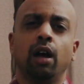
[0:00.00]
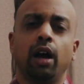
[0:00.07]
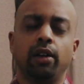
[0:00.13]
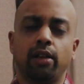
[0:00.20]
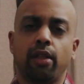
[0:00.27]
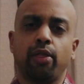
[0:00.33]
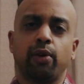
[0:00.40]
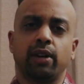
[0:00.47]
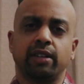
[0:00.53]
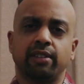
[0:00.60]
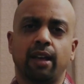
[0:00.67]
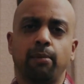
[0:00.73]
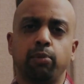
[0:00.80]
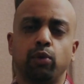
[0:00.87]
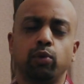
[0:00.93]
Another
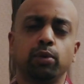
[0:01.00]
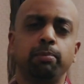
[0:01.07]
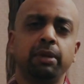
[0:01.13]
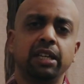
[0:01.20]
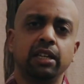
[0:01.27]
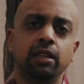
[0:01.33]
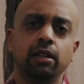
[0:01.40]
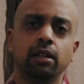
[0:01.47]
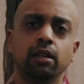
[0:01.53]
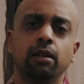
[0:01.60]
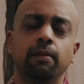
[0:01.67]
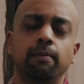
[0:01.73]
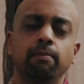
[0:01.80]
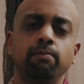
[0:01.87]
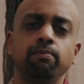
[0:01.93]
example would be
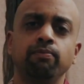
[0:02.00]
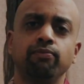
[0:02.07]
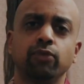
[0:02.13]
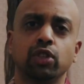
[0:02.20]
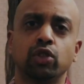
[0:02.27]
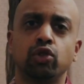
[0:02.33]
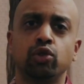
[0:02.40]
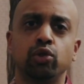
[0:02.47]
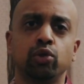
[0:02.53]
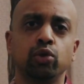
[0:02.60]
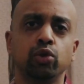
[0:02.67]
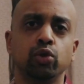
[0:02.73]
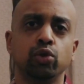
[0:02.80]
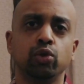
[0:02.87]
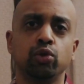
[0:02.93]

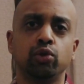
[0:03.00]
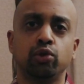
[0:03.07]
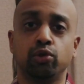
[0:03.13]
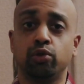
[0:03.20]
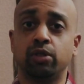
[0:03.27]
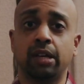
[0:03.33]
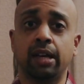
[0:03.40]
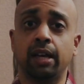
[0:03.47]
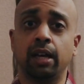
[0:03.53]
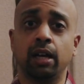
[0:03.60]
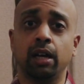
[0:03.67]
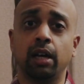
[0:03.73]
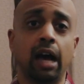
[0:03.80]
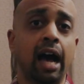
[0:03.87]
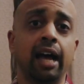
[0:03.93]
to
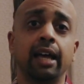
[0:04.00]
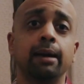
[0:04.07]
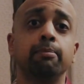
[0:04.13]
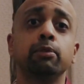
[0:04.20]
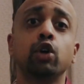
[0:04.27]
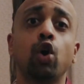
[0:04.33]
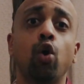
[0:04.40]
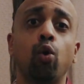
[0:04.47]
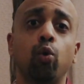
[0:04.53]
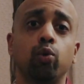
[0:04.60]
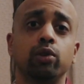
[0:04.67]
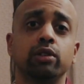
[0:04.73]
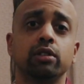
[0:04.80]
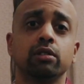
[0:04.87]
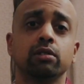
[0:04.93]
say I am cold,
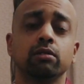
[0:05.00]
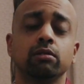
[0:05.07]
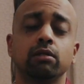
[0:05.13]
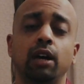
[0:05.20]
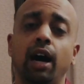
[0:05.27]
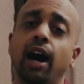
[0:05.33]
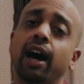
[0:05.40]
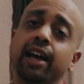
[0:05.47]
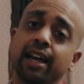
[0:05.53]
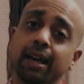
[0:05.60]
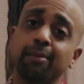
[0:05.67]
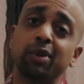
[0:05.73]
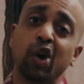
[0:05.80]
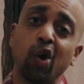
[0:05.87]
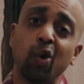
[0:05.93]
I
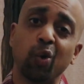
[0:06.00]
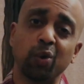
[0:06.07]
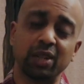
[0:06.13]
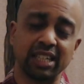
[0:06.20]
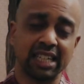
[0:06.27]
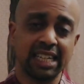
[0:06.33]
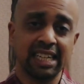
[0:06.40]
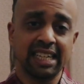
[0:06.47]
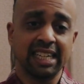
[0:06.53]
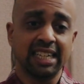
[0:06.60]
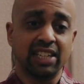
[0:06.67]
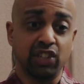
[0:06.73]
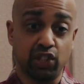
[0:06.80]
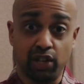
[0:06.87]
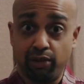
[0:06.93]
am cold,
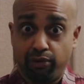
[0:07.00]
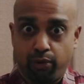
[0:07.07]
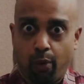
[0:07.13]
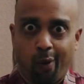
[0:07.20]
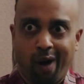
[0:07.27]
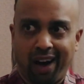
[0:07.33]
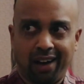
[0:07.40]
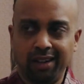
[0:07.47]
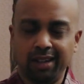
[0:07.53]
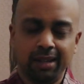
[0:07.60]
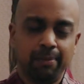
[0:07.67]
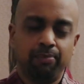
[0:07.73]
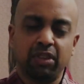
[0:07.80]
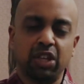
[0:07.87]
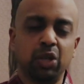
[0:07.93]
j'ai froid.
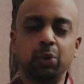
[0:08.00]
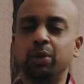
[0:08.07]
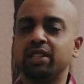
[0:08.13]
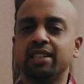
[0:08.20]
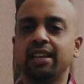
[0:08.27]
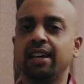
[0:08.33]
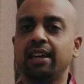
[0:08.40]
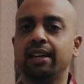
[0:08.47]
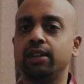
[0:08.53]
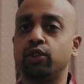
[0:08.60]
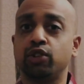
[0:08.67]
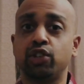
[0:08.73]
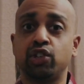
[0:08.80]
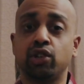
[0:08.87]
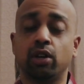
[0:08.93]
You would say
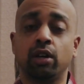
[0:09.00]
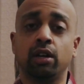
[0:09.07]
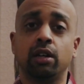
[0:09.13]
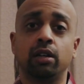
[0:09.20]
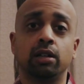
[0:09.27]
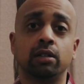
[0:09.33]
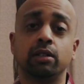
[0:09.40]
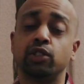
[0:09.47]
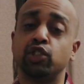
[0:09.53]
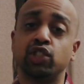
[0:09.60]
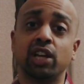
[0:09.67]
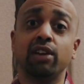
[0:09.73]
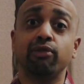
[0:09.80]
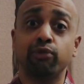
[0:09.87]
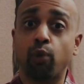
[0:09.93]

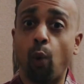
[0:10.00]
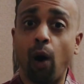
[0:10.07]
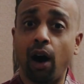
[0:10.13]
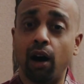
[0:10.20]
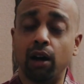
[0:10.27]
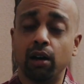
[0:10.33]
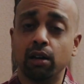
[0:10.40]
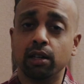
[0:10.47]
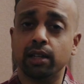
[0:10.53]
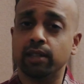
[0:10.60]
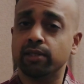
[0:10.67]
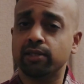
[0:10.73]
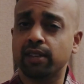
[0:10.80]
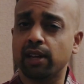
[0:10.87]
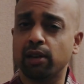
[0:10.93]
j'ai froid
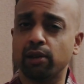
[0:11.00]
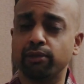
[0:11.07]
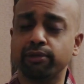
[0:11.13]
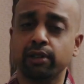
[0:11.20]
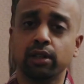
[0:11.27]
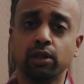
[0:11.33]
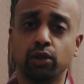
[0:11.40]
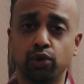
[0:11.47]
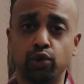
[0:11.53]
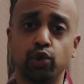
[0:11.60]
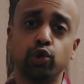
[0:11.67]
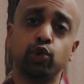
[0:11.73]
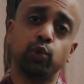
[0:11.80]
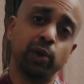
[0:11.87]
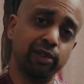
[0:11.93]
instead of je
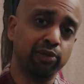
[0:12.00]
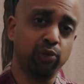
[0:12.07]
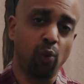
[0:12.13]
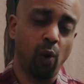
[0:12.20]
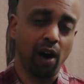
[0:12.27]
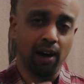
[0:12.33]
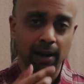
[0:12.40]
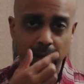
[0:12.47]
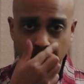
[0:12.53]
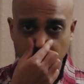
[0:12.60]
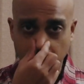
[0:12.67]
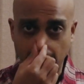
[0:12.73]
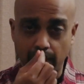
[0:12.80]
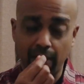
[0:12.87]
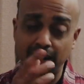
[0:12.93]
suis froid.
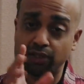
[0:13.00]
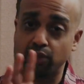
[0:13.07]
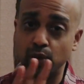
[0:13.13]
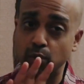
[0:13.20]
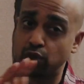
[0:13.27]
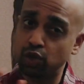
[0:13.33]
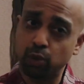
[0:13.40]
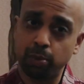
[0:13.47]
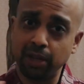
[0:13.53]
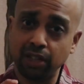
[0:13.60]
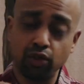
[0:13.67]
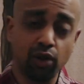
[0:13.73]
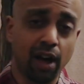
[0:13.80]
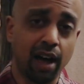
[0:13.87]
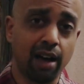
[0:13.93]
All right, so to be,
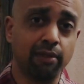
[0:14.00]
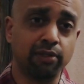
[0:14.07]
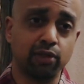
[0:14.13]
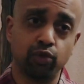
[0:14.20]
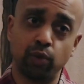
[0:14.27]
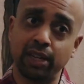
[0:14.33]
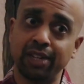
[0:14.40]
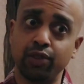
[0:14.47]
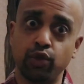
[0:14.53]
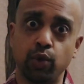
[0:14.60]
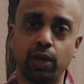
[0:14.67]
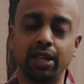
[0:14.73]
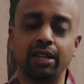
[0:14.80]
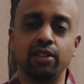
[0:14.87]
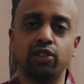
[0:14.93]
to have is really tricky.